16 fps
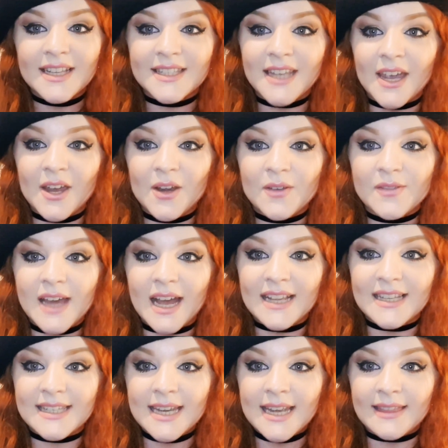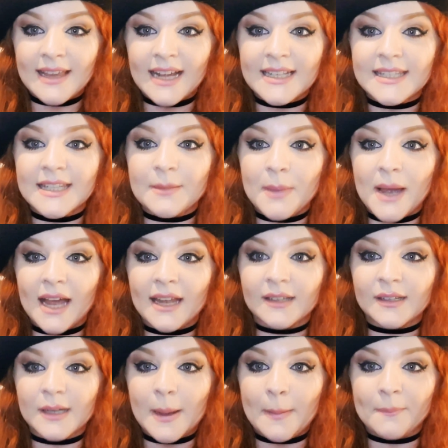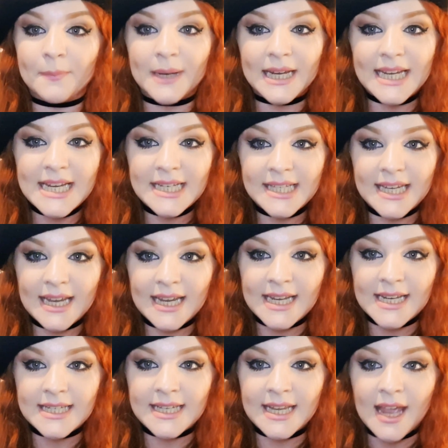So that's it, that's the pattern completed,